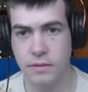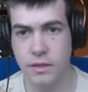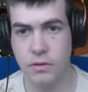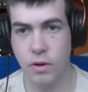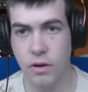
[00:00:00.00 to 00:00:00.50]

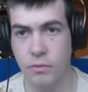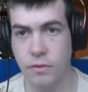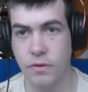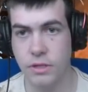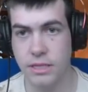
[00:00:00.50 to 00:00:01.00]
There's quite a lot
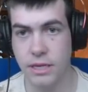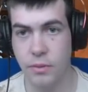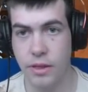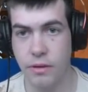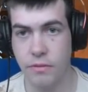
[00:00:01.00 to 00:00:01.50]
we've got to deal
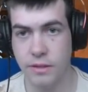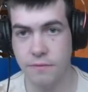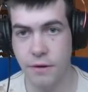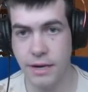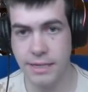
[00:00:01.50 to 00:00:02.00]
with. We've got
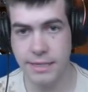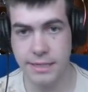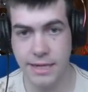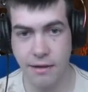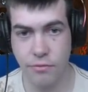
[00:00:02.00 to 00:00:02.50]
some friendly
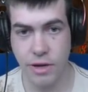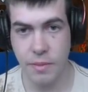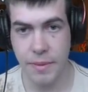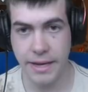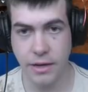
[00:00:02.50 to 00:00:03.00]
citizen cavalry
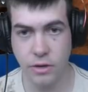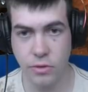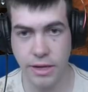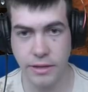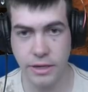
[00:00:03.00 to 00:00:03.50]
coming back in. Go
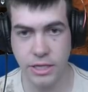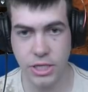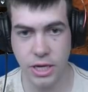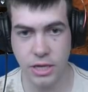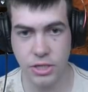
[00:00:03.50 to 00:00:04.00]
on, get the early
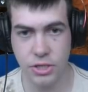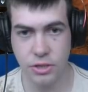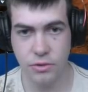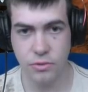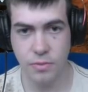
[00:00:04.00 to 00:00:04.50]
charge.
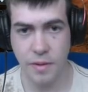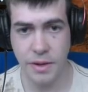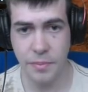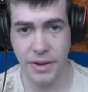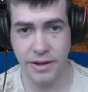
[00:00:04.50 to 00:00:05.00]
Might have
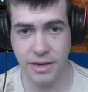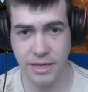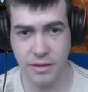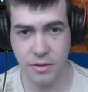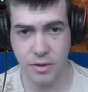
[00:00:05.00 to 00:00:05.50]
been a bit early.